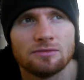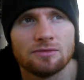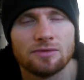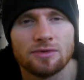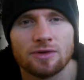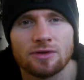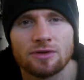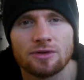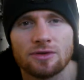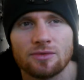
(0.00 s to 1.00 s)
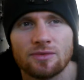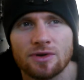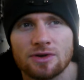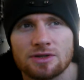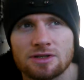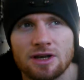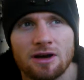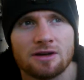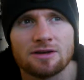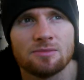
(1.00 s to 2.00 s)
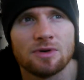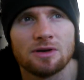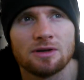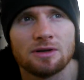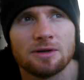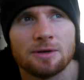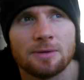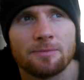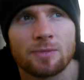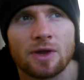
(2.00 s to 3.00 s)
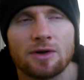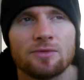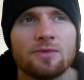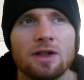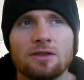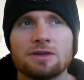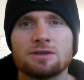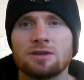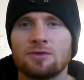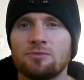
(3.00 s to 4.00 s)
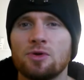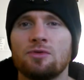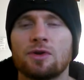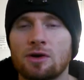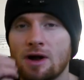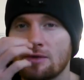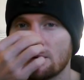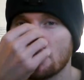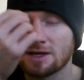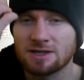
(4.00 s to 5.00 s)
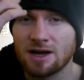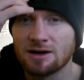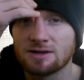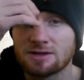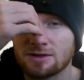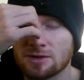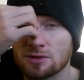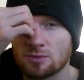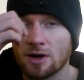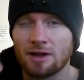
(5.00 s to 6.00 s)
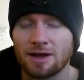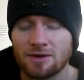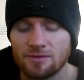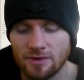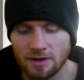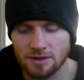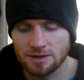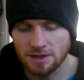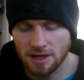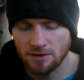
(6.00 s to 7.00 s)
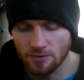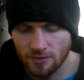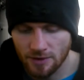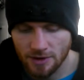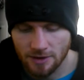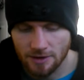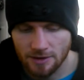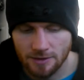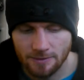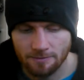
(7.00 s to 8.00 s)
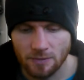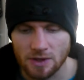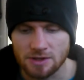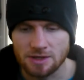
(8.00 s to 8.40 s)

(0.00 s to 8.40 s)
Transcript: for the first time, and I felt this stuff moving around in my sinuses as well. Like I felt this kind of these